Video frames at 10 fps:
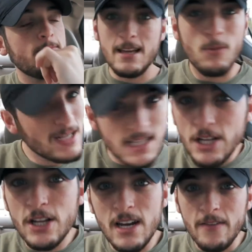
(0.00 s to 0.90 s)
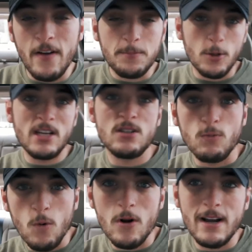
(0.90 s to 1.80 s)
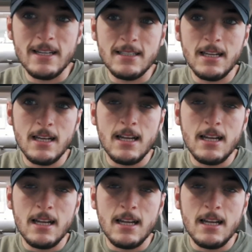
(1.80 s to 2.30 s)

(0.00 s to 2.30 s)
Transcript: it wasn't a good enough upgrade to warrant